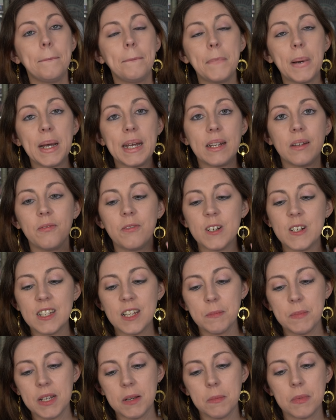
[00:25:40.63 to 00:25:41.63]
But for
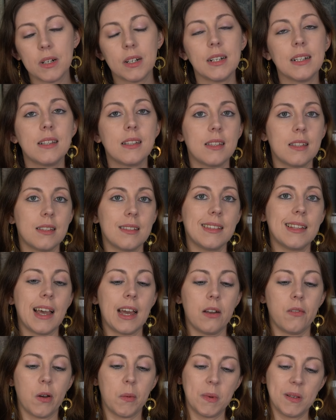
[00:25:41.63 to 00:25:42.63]
September, it's
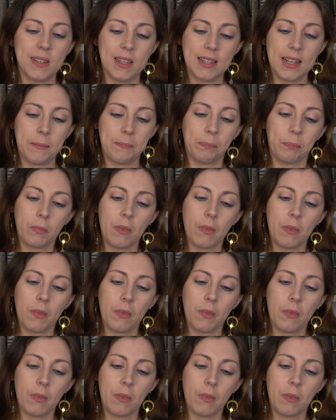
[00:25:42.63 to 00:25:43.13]
kind of almost the same.